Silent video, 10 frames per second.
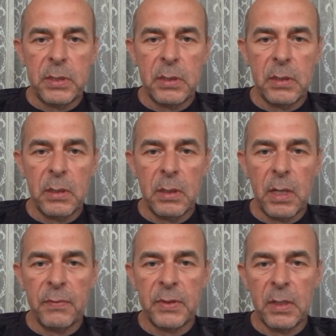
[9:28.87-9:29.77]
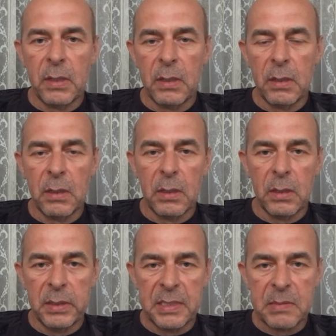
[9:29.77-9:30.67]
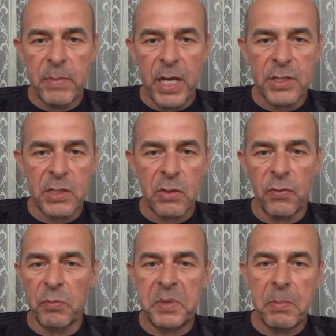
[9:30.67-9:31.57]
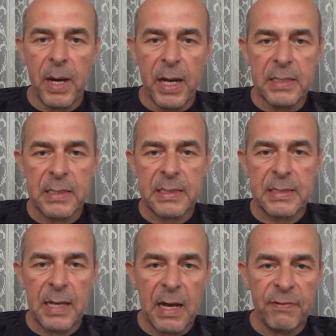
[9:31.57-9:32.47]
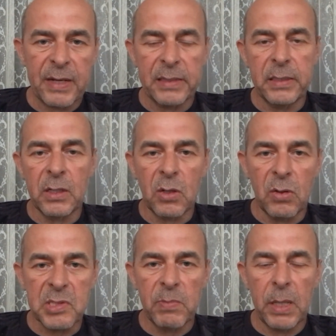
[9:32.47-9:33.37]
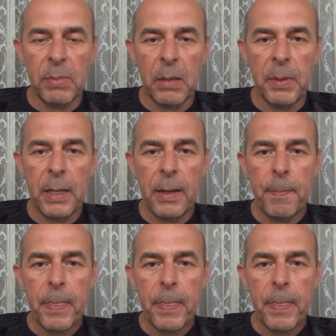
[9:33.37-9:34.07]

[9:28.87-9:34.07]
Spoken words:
after these measures of optimizing staff, cutting costs, blah blah blah.